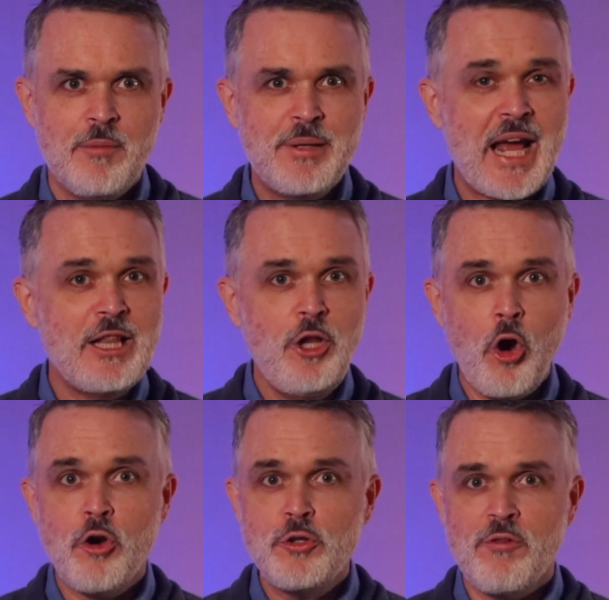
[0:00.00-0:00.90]
But I
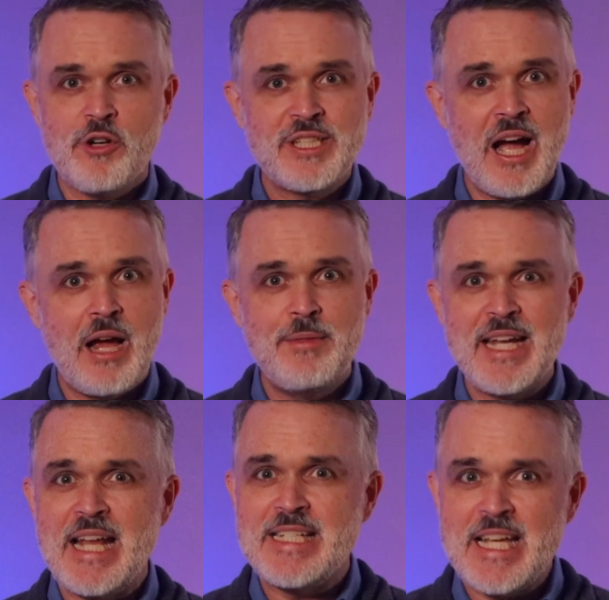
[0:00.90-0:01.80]
learned over time
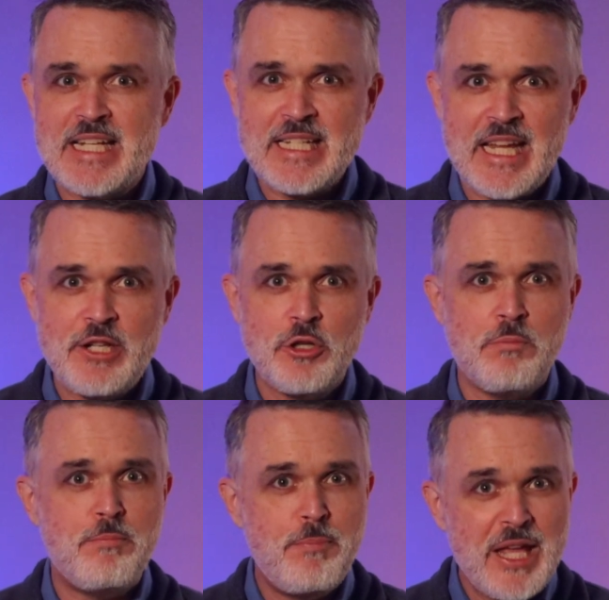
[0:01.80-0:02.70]
that I didn't need to
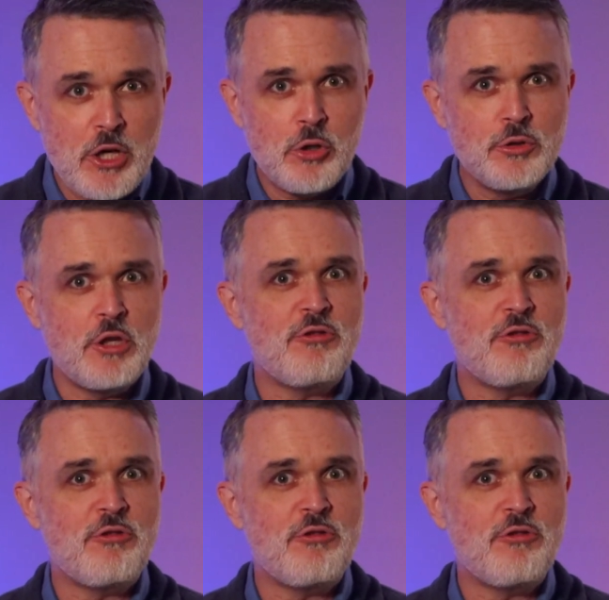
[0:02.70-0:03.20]
build